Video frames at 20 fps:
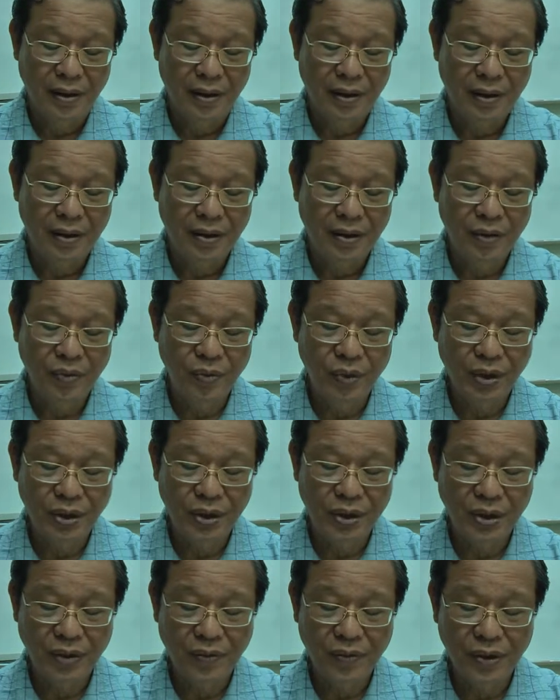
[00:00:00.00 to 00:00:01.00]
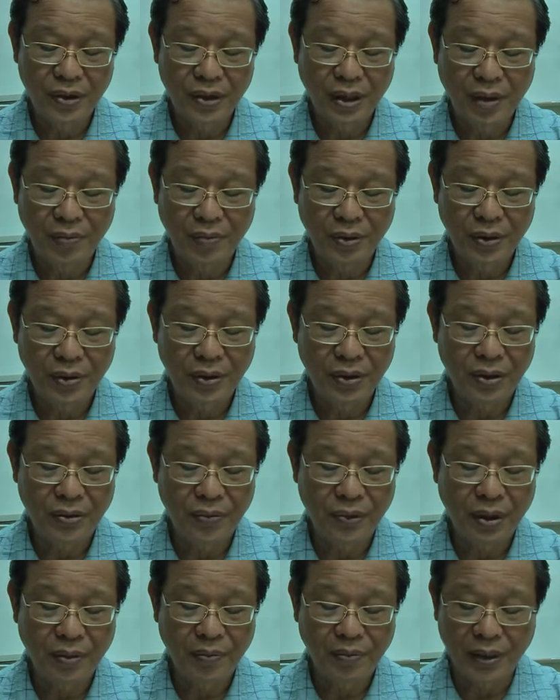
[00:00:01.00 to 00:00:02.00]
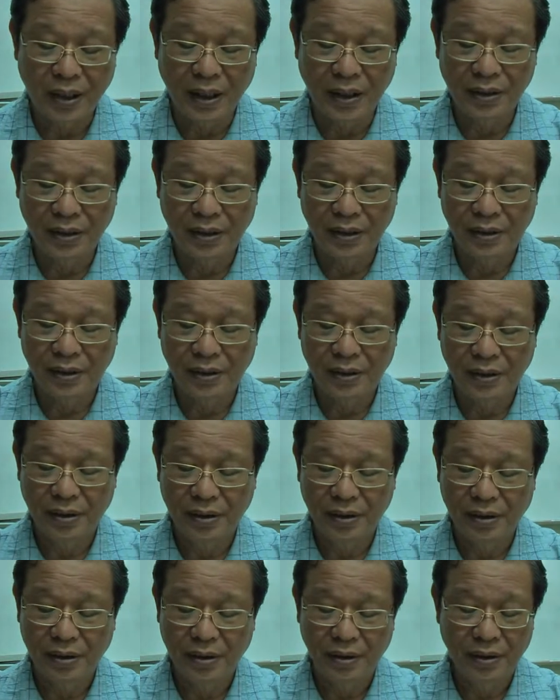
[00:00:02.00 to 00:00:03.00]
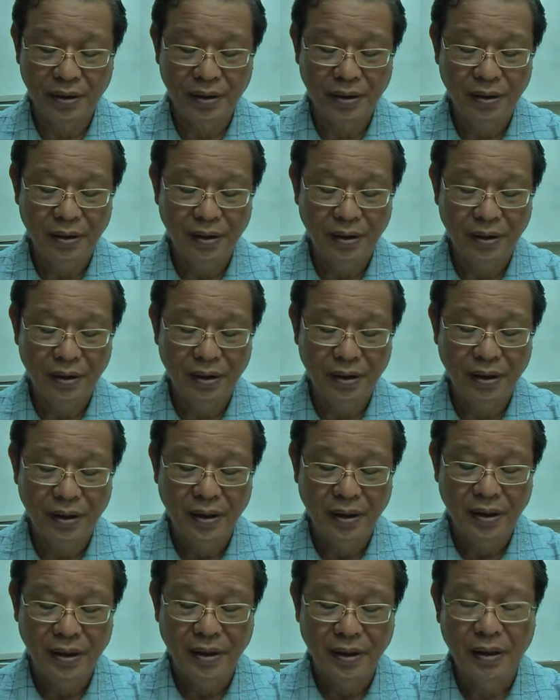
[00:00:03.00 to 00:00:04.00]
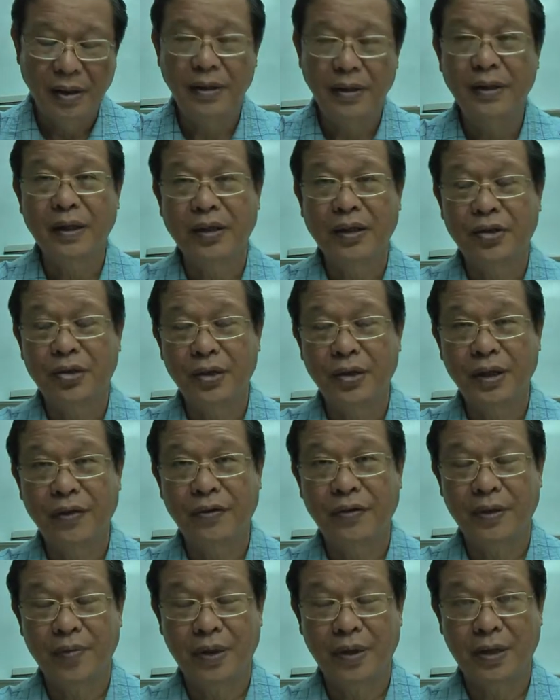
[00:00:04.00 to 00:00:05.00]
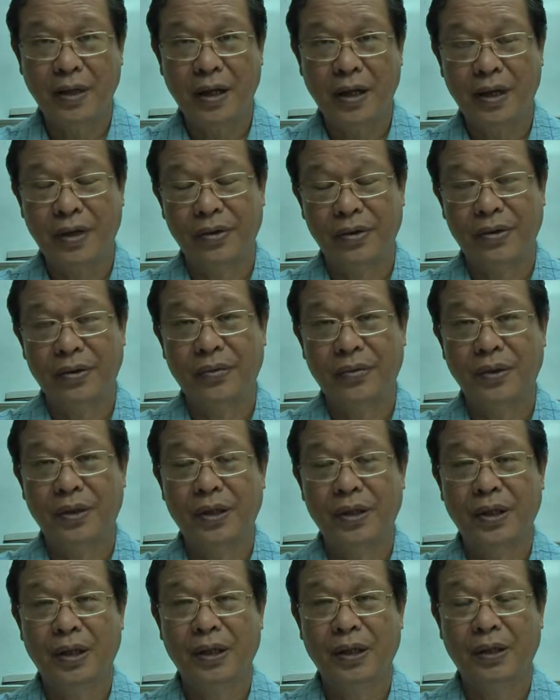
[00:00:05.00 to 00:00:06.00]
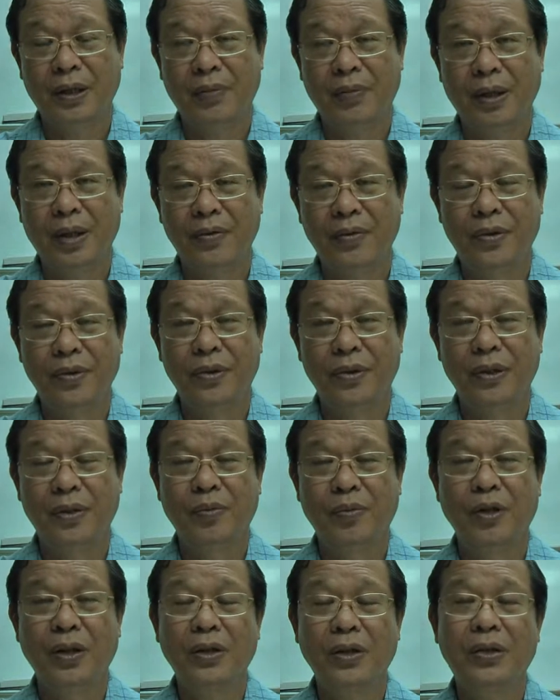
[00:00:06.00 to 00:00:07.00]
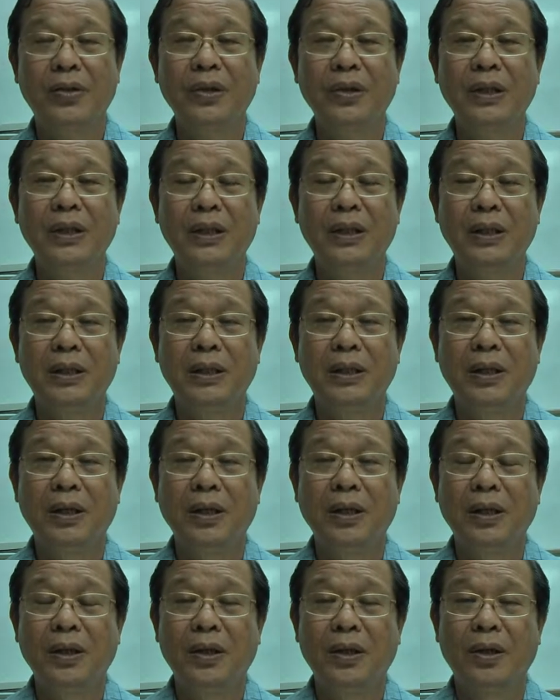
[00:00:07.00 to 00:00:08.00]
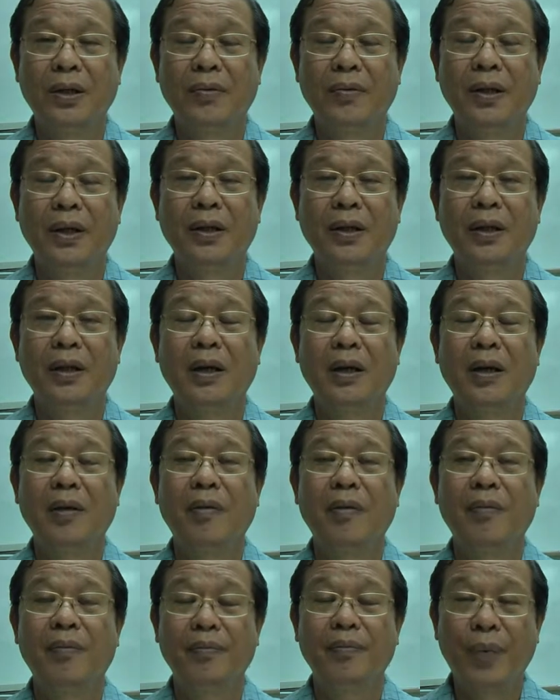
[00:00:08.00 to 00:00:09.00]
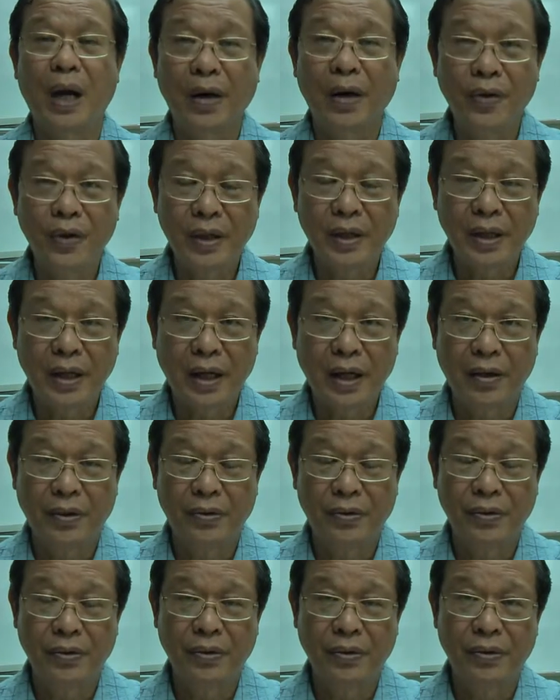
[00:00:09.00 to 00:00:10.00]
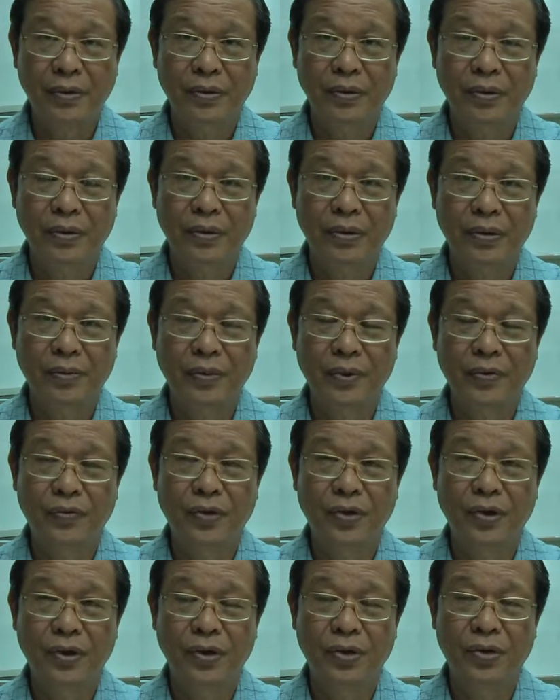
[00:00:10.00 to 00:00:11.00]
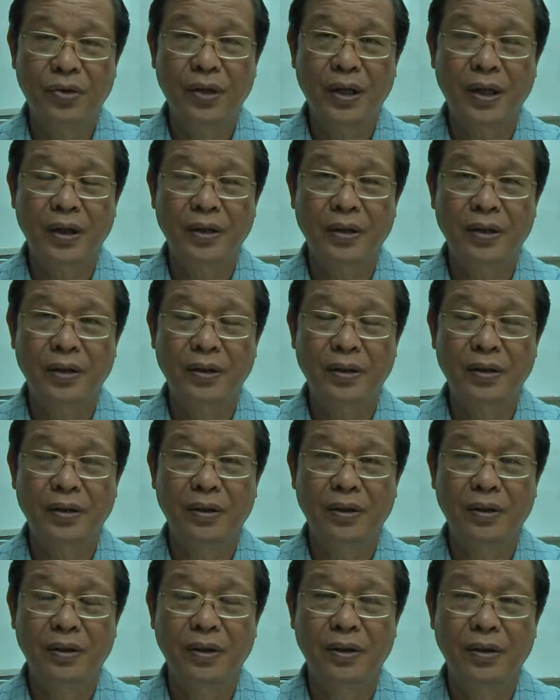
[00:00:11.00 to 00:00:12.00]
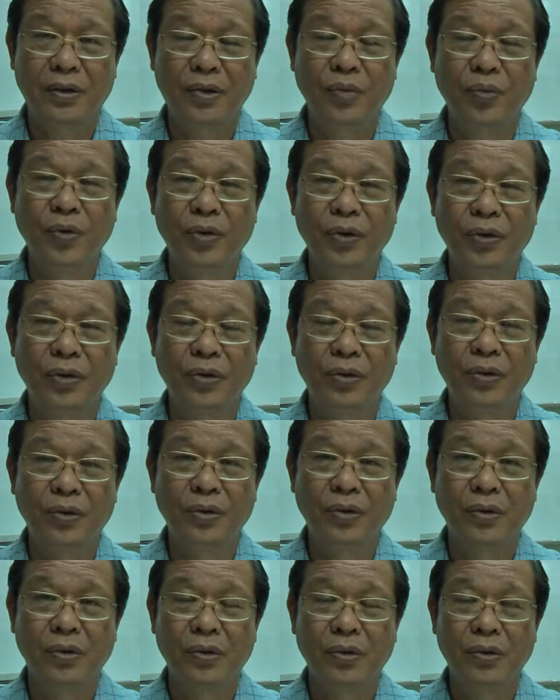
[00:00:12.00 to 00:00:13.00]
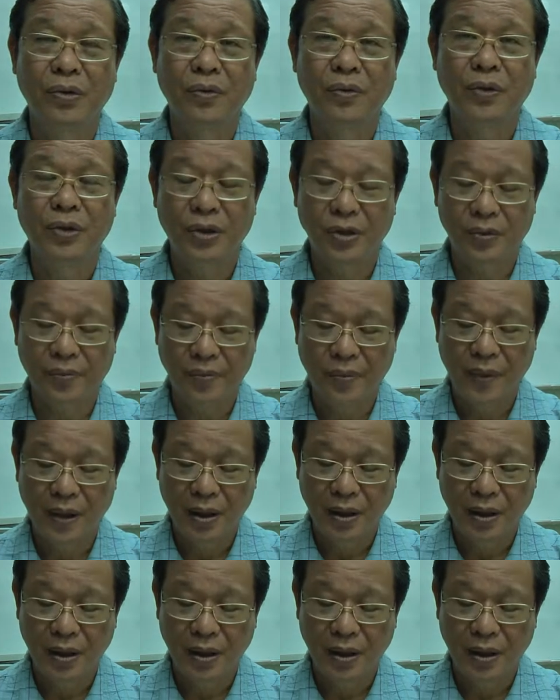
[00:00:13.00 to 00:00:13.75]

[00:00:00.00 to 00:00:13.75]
The community of disciples is well practiced." Now, these are 3 famous lines which are sometimes used in monasteries when they are bowing down before the shrine in communal worship.